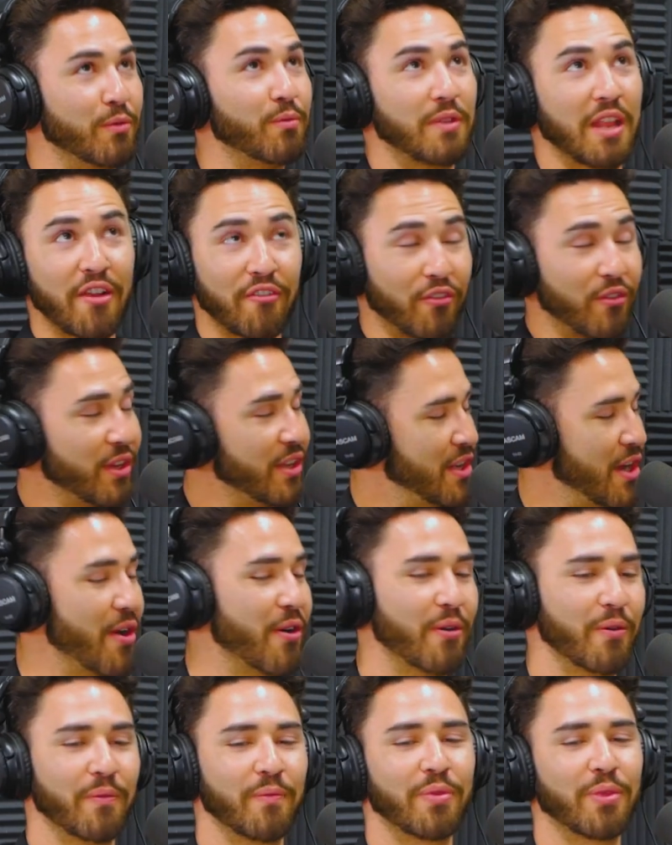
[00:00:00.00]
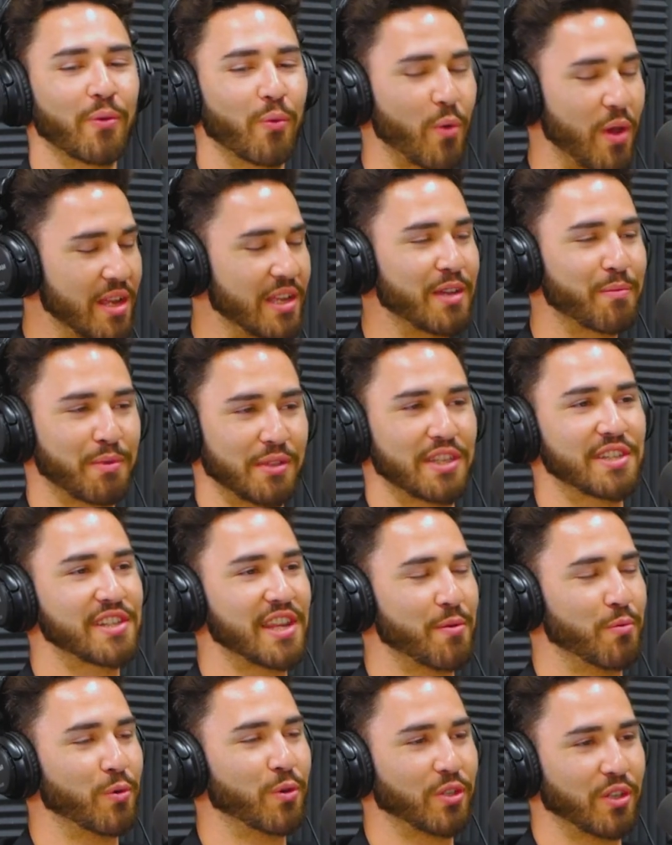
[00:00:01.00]
you definitely don't wake up in the
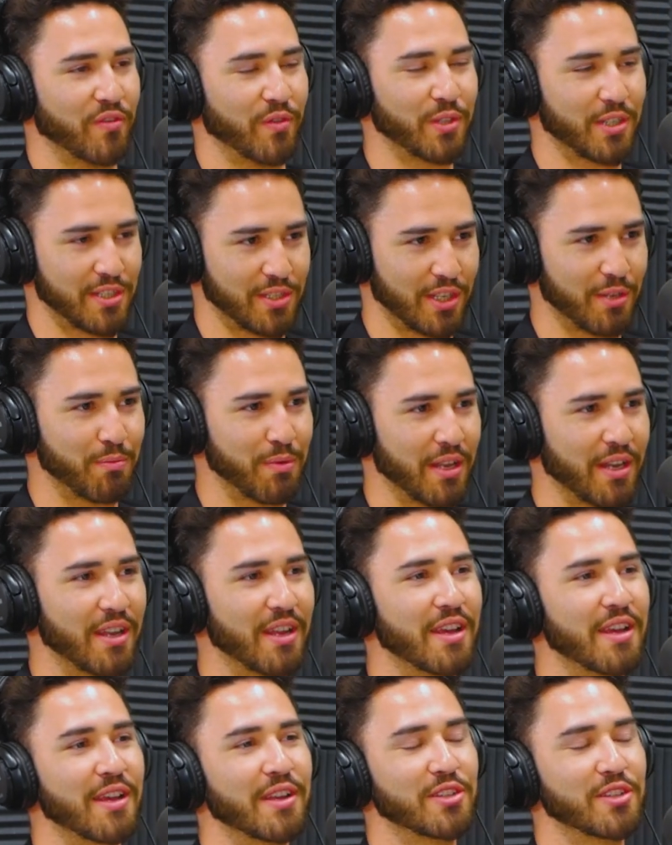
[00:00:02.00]
same world you went to sleep in.